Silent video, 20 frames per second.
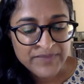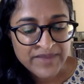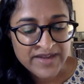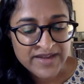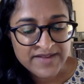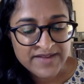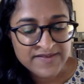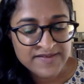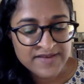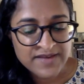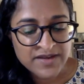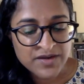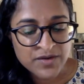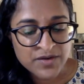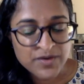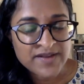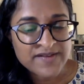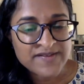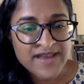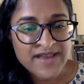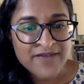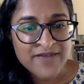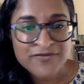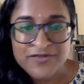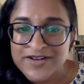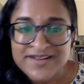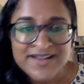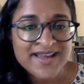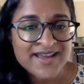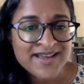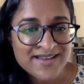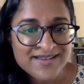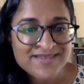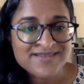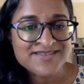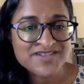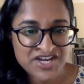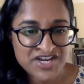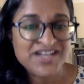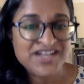that it's, you know, it's every
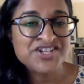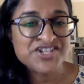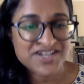day is